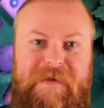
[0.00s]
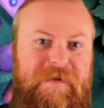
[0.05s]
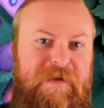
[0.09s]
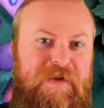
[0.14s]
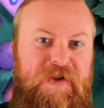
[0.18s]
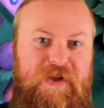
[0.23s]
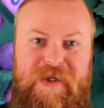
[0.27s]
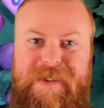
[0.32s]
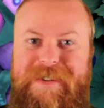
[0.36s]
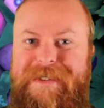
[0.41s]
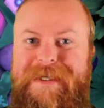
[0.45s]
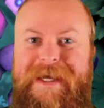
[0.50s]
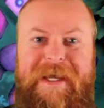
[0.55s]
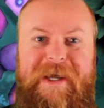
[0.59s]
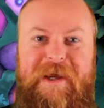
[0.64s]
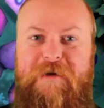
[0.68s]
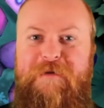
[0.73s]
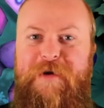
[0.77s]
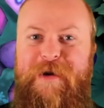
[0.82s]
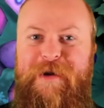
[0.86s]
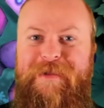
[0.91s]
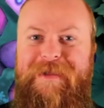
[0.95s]
Just like
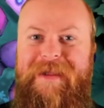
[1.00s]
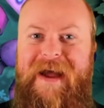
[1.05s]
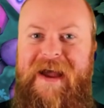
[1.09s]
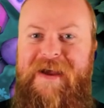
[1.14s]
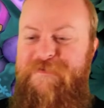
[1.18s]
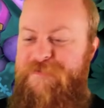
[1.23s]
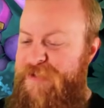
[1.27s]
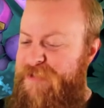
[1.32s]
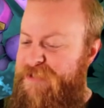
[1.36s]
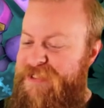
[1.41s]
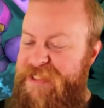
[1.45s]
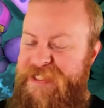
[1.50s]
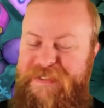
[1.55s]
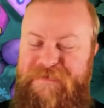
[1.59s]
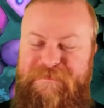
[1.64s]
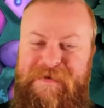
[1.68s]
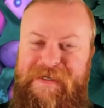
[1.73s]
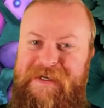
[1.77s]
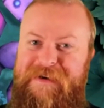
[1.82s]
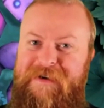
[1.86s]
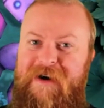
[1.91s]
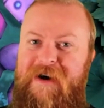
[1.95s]
in real life, you should
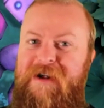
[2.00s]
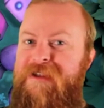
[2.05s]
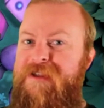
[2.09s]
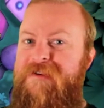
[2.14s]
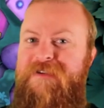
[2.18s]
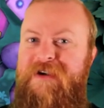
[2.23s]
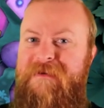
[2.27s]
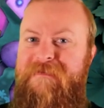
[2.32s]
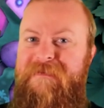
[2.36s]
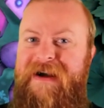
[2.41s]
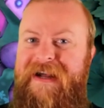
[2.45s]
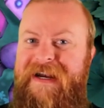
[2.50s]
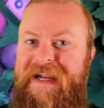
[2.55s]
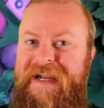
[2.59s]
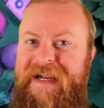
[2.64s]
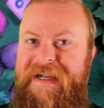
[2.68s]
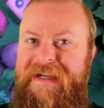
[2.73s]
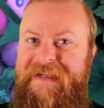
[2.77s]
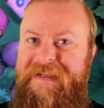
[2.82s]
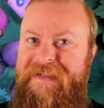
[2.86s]
spend all of your money.